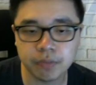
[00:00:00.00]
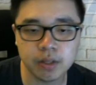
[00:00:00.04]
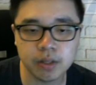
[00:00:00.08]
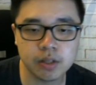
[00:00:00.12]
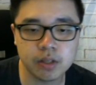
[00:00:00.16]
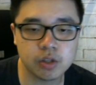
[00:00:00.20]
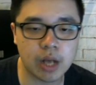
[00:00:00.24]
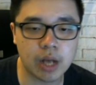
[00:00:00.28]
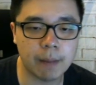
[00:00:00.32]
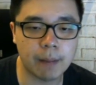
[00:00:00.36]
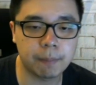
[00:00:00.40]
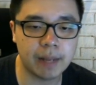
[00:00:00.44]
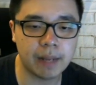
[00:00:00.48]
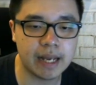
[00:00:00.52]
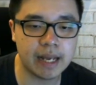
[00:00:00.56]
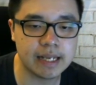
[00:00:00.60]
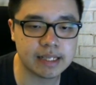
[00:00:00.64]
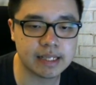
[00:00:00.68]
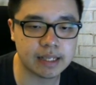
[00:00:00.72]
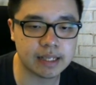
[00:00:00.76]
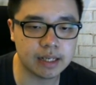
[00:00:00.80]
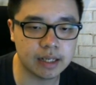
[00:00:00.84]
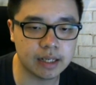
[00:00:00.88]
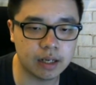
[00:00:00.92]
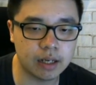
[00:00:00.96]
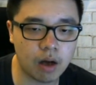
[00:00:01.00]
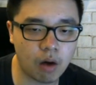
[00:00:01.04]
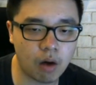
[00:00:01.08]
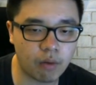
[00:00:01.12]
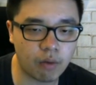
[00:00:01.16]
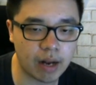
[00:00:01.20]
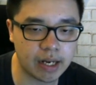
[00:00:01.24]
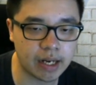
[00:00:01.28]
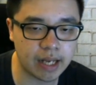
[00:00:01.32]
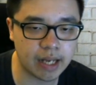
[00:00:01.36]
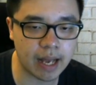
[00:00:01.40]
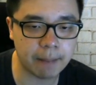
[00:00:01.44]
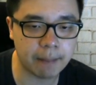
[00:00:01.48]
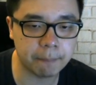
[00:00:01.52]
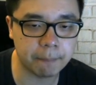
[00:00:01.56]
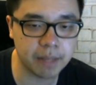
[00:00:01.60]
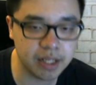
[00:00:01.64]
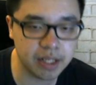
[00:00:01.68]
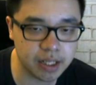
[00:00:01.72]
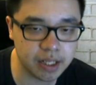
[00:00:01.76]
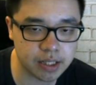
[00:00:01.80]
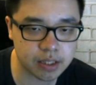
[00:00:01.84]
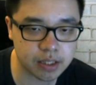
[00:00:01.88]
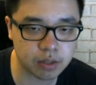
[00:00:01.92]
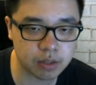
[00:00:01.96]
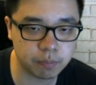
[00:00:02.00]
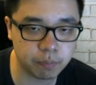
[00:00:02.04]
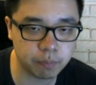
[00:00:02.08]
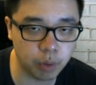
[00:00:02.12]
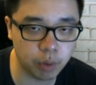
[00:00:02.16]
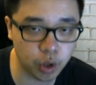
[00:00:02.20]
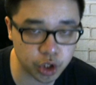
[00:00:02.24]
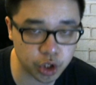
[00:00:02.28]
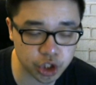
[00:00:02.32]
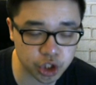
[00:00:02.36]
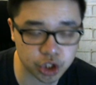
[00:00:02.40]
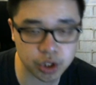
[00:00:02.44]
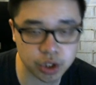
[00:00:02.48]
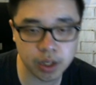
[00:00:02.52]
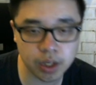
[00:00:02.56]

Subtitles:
So I place Hog Rider and minions push.